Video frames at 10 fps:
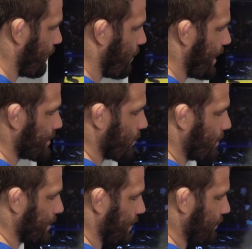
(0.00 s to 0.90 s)
while you're
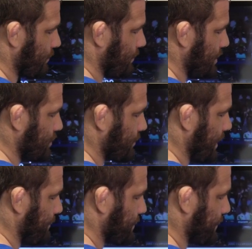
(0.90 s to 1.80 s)
working through these
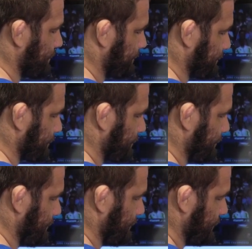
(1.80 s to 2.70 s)
grips
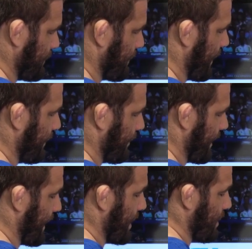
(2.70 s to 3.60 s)
right here,
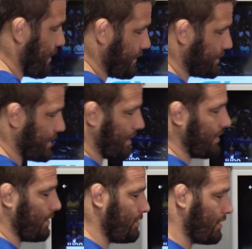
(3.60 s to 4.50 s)
and I love this
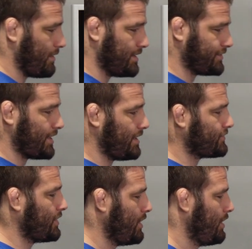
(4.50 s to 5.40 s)
technique. In the
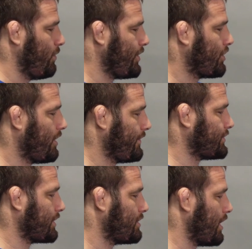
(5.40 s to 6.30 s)
States, we call
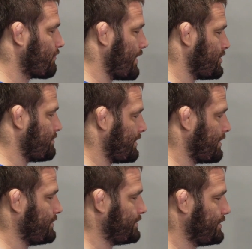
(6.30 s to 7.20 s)
this a gut wrench
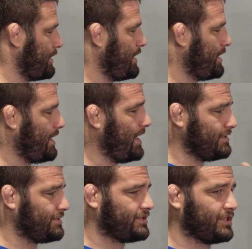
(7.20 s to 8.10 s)
because
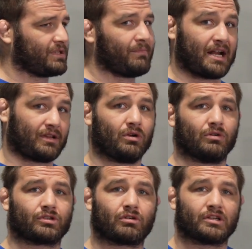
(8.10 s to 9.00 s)
it systematically
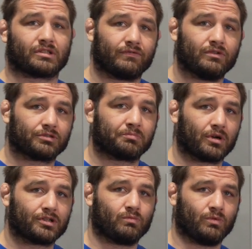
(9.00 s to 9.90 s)
goes across a few
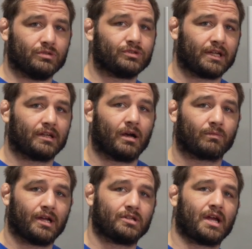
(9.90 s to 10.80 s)
sports. When you say
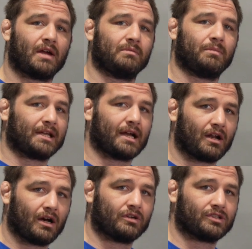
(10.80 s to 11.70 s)
gut wrench, everybody
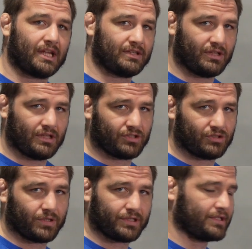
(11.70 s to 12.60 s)
kind of understands this
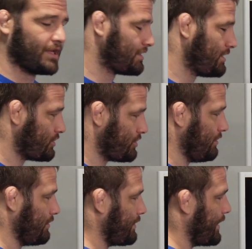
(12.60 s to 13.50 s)
is what the technique
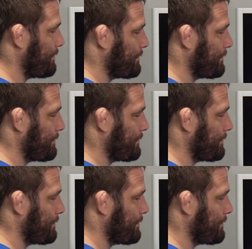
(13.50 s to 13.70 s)
should look like.